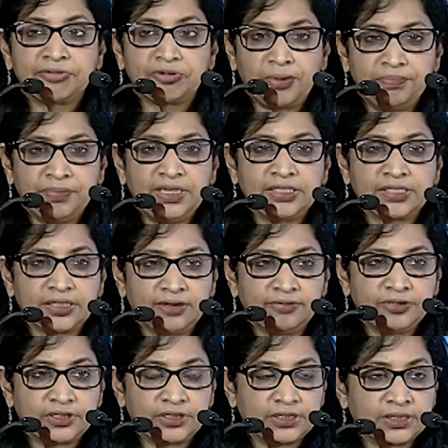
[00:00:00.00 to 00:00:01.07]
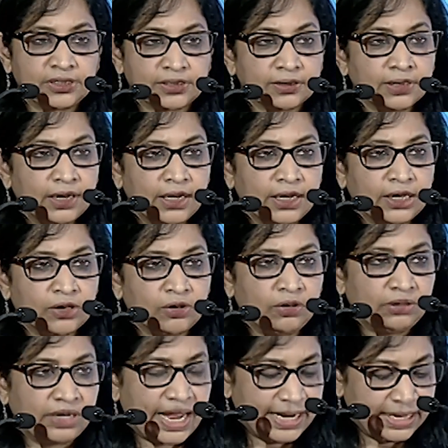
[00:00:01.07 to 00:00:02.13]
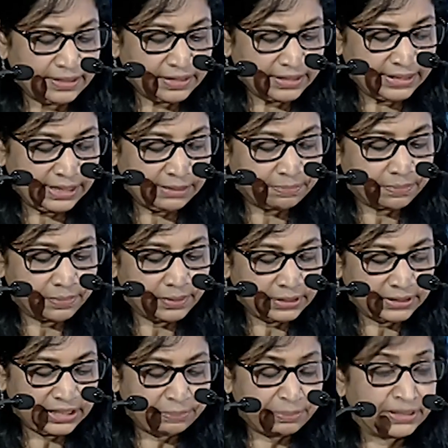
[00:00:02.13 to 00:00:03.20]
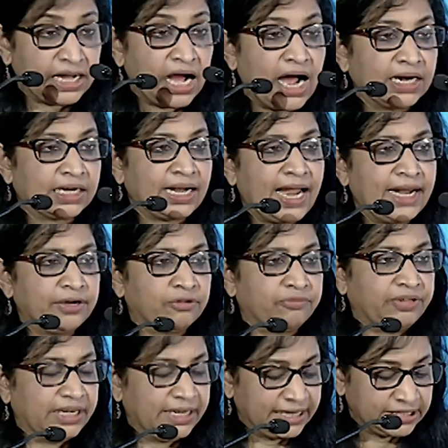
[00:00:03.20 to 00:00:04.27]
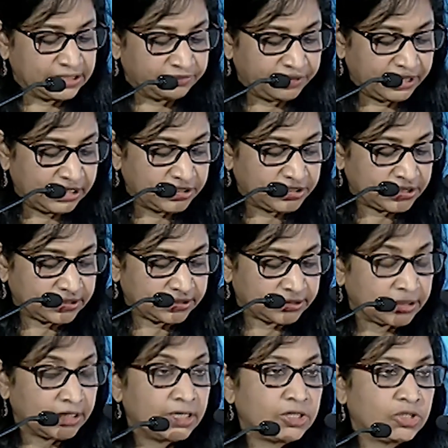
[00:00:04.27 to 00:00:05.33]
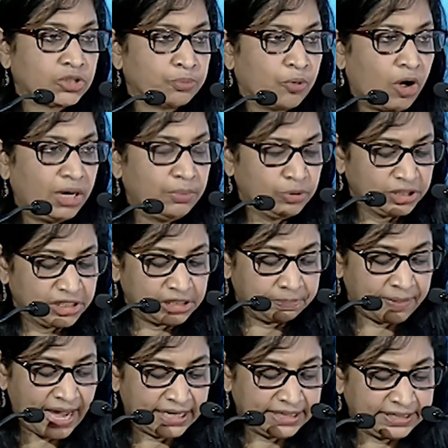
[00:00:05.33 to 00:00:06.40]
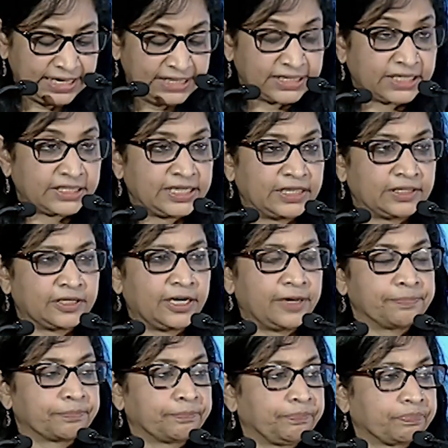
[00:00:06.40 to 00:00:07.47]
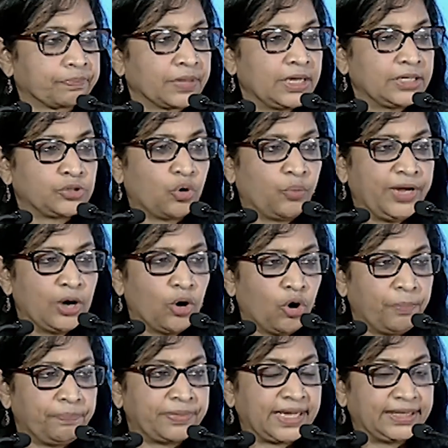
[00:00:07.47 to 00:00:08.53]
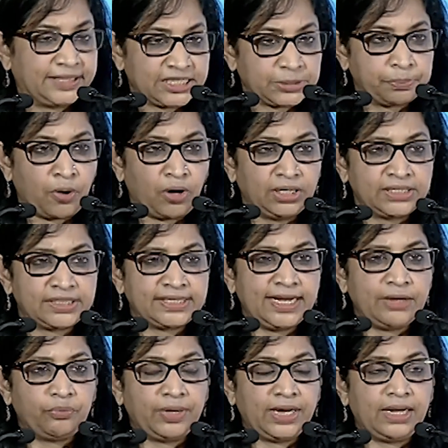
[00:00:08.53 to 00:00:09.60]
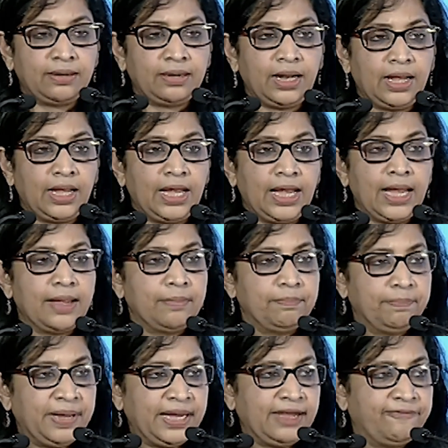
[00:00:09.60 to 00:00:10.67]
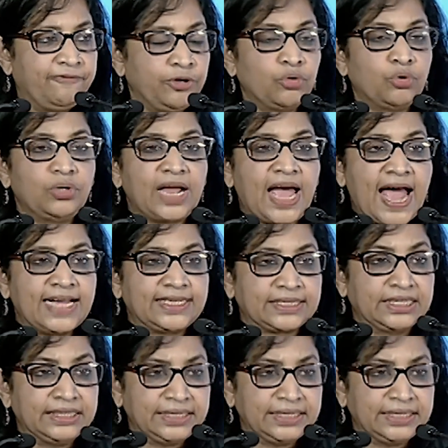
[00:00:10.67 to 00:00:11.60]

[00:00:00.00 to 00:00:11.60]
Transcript: from these services, lie in the deep in the heartland of India's villages, small municipalities, etc. So we hope that this policy will be viewed as a